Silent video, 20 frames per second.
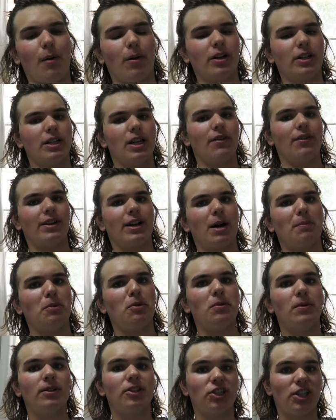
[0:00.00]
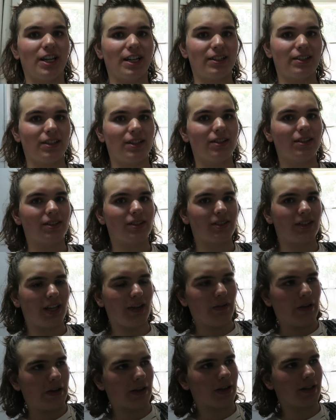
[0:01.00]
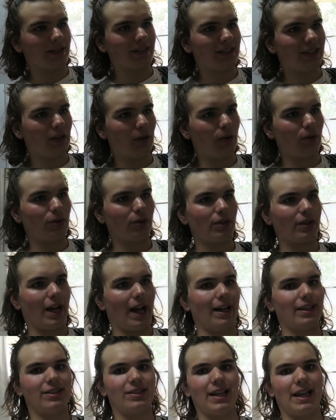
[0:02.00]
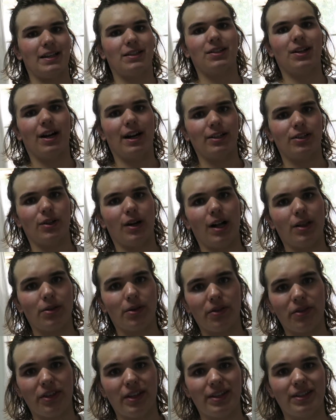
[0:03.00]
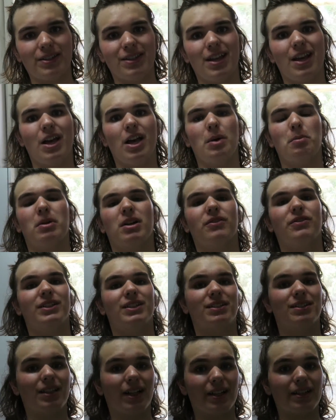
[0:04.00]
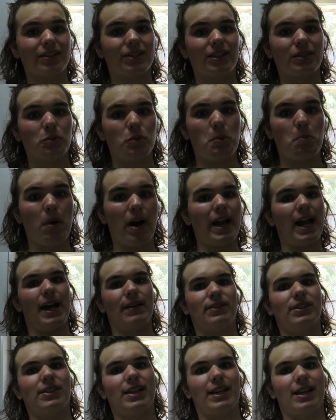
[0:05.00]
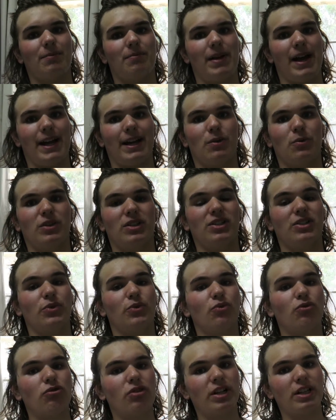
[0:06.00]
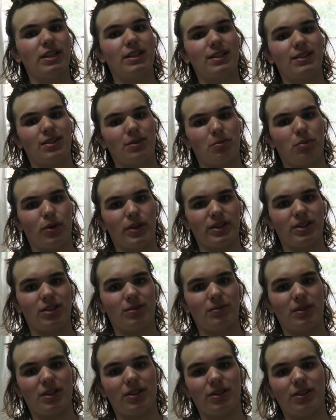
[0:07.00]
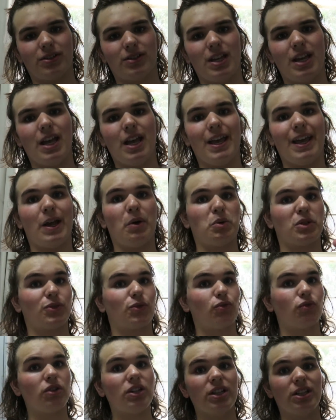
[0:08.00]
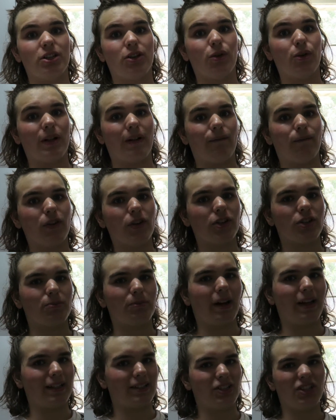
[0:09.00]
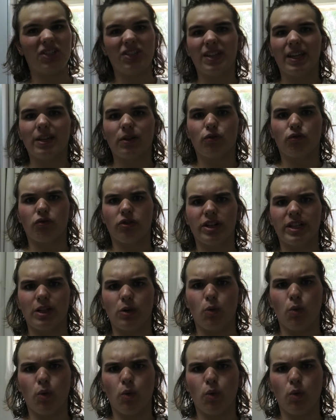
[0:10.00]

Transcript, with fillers: I'm gonna give it a couple more chances and see if it can still uh, stay tied to other things. But if it doesn't, we might have to take it back, which is really disappointing because it was really cool at first, but it's just getting really